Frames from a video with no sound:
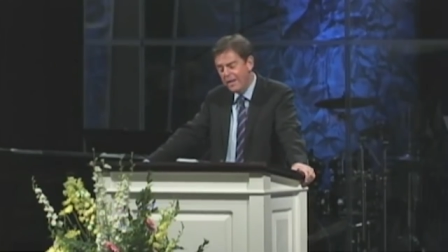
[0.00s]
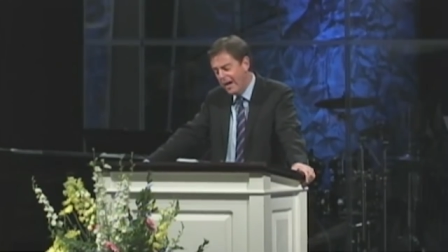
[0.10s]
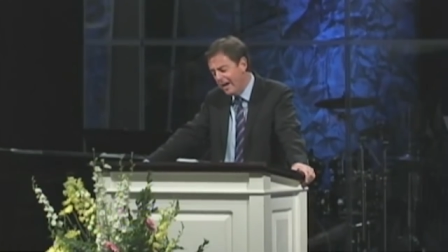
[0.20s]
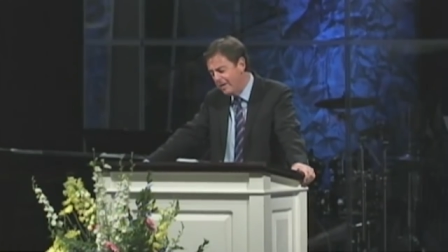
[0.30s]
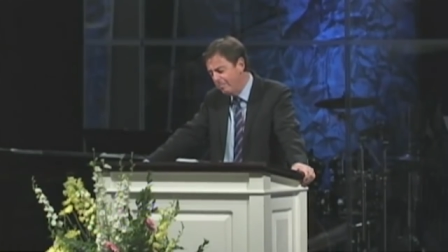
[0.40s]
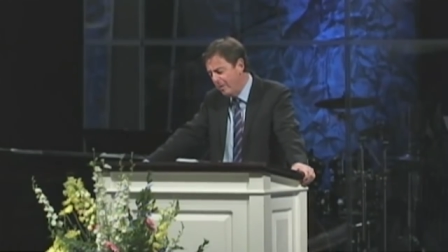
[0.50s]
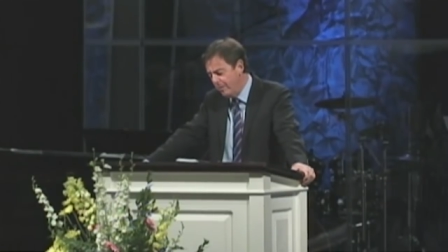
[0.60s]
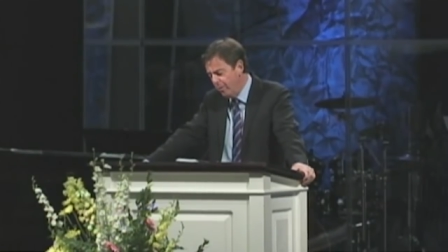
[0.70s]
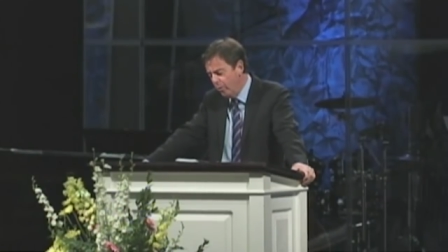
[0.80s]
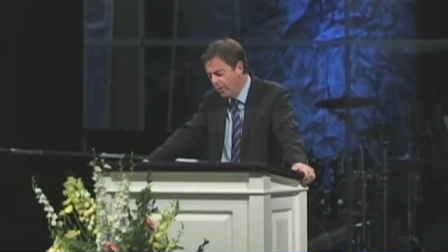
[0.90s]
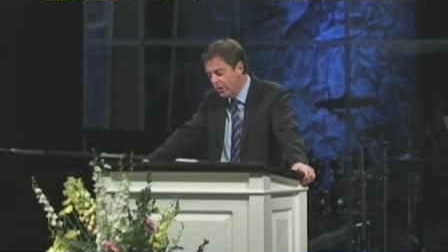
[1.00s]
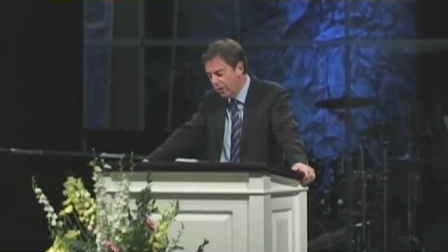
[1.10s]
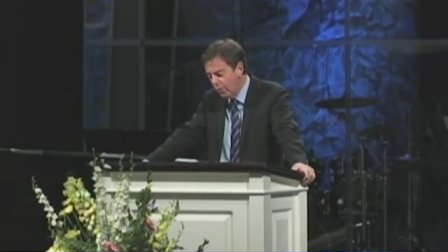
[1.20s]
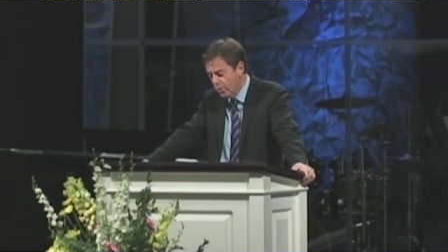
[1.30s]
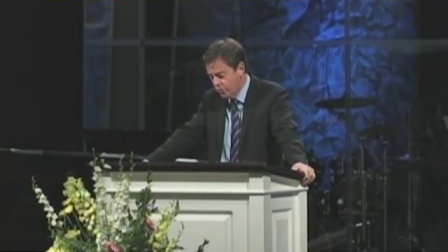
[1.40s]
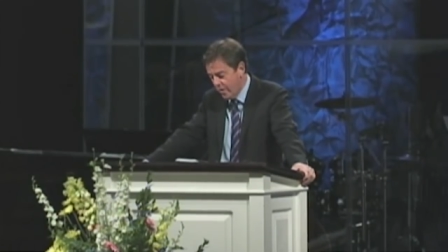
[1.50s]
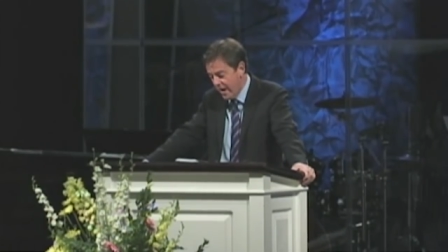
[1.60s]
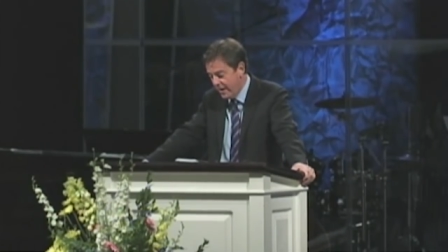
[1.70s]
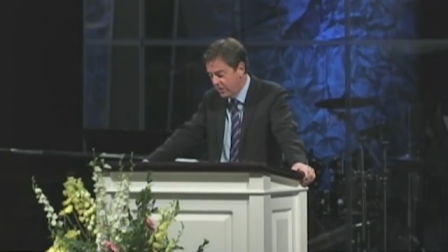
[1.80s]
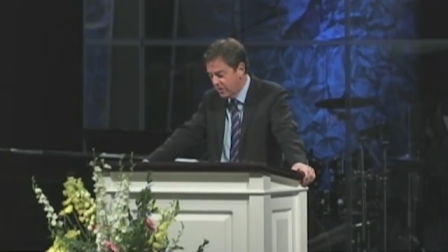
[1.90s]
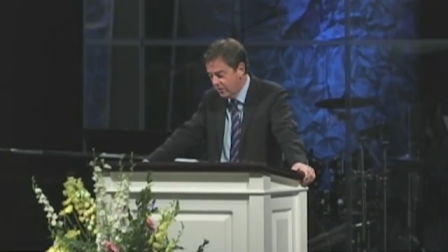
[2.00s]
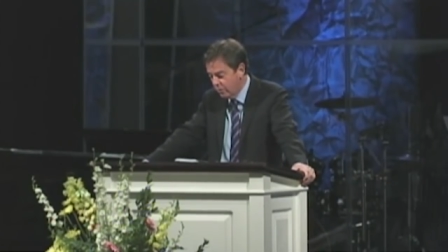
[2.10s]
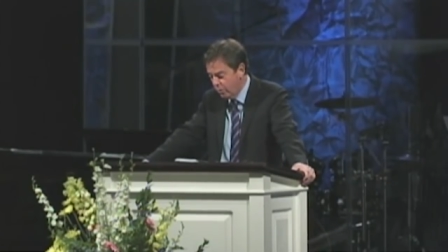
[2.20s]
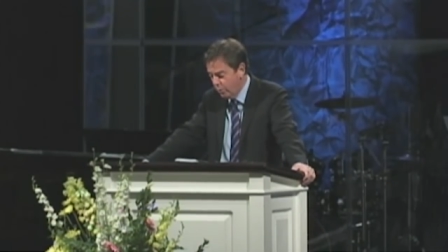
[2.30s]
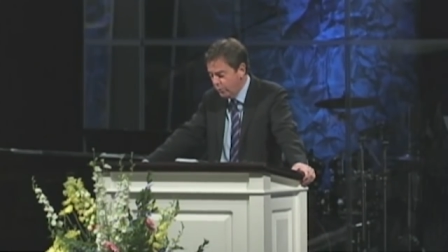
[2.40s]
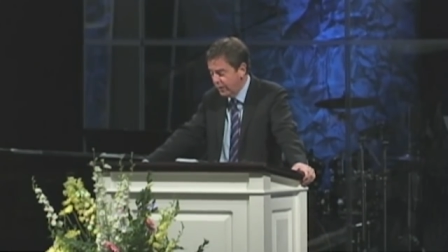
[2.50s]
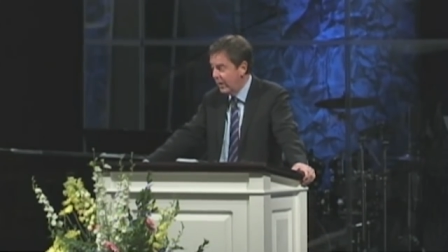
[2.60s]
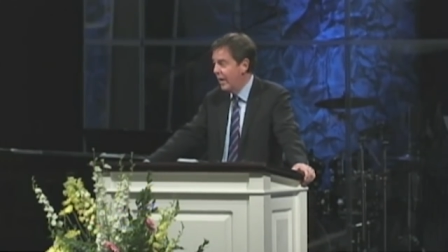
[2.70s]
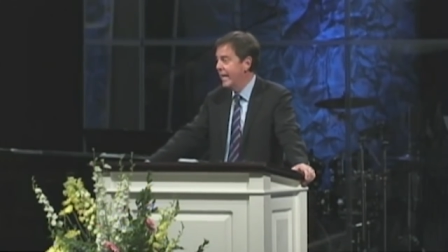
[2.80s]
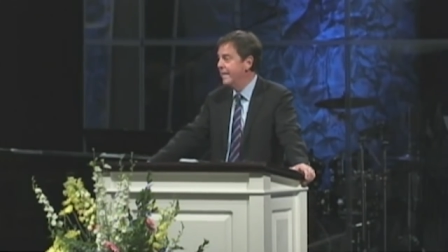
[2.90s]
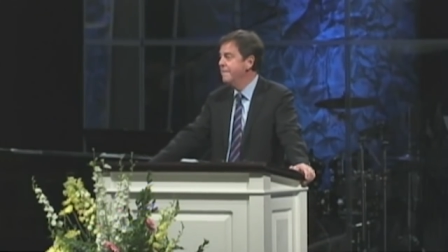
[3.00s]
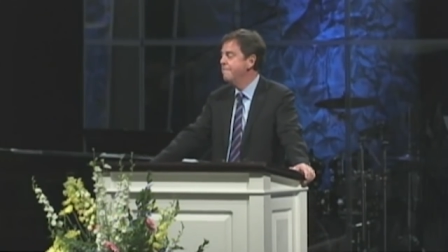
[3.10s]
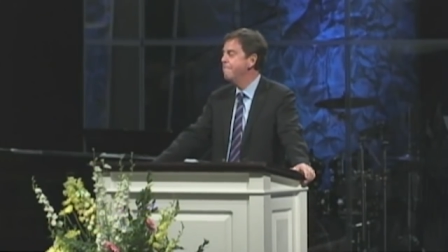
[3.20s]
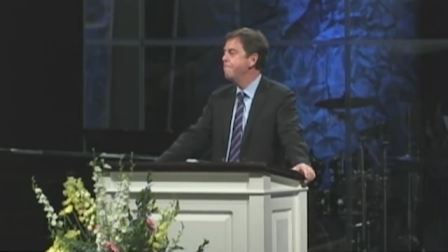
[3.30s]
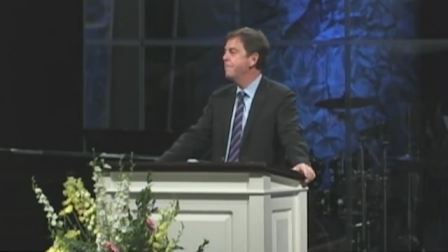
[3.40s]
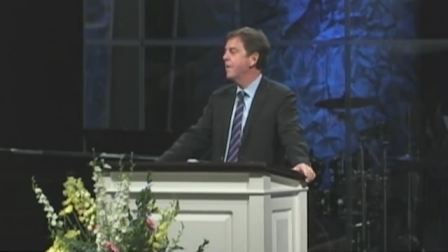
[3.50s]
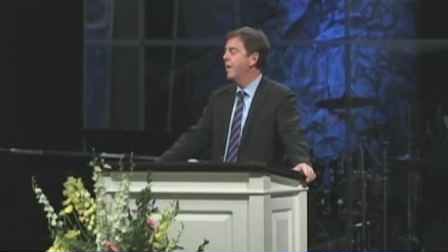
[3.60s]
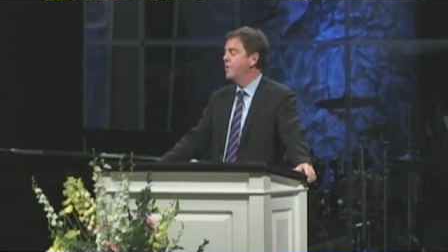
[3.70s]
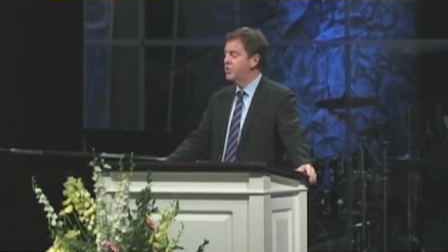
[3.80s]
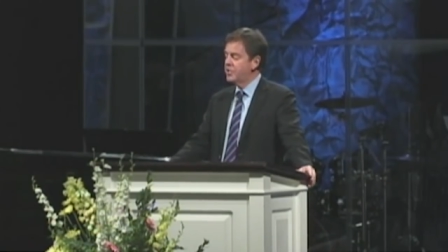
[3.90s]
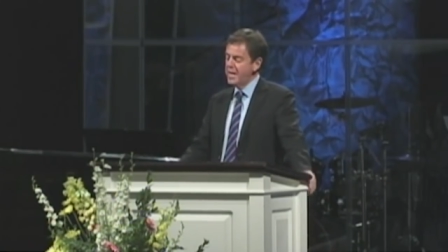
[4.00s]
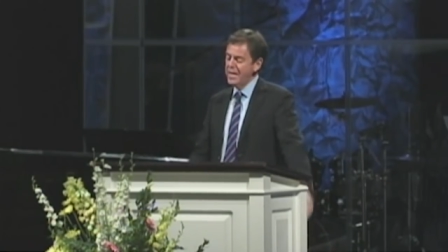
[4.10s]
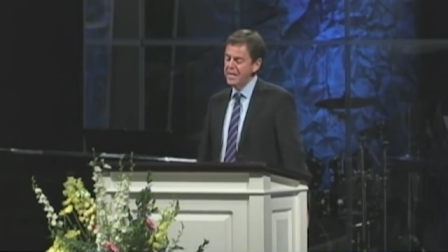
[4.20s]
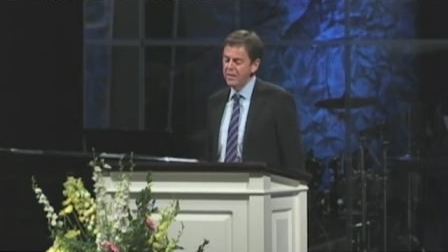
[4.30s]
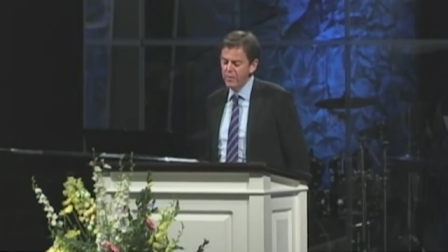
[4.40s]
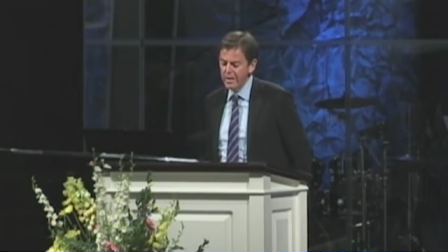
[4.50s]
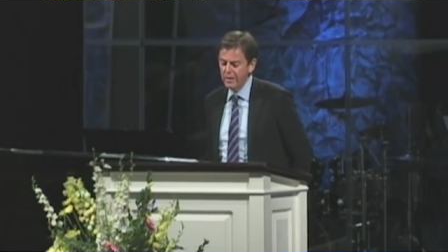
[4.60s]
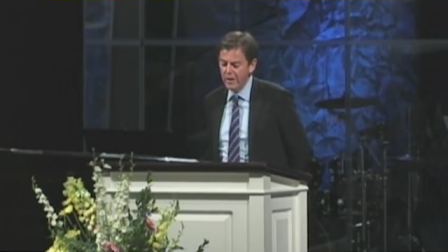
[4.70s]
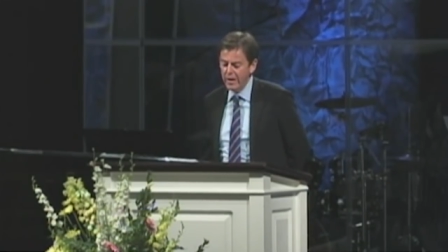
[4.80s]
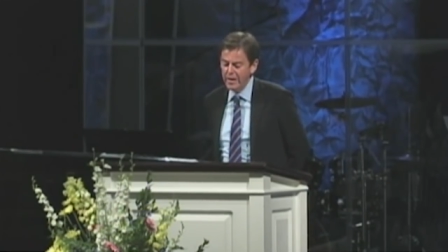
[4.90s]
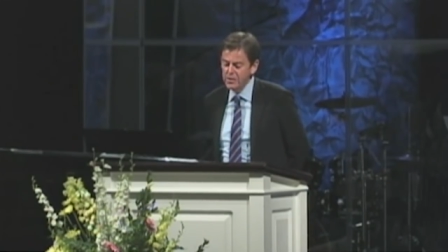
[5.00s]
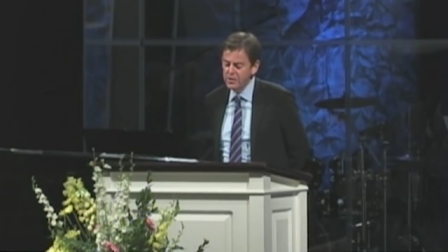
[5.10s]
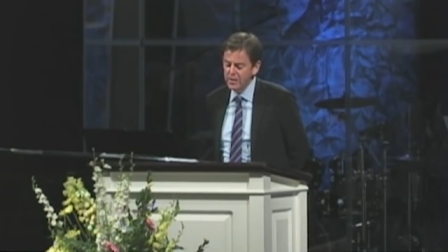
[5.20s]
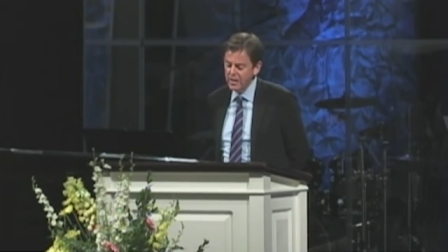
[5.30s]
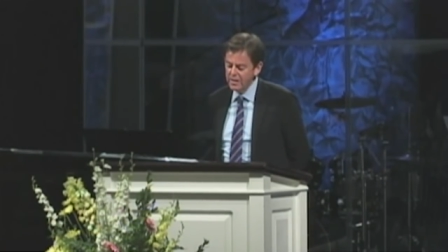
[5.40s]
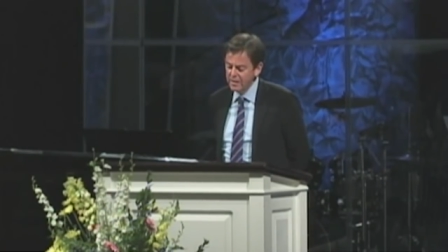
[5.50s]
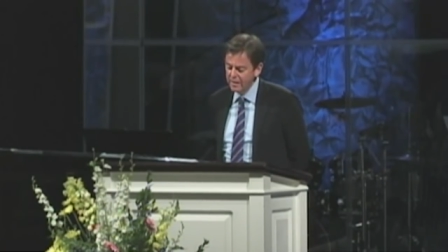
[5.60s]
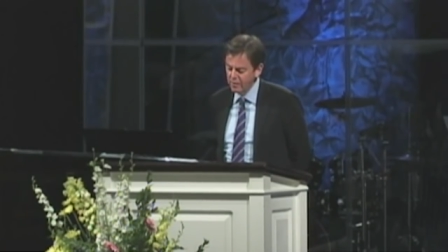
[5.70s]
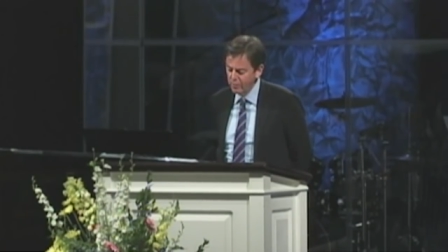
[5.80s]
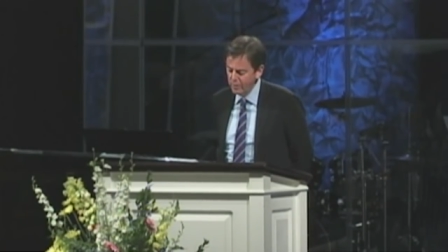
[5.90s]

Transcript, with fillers: that people would close ranks and hold the line, instead he realized that there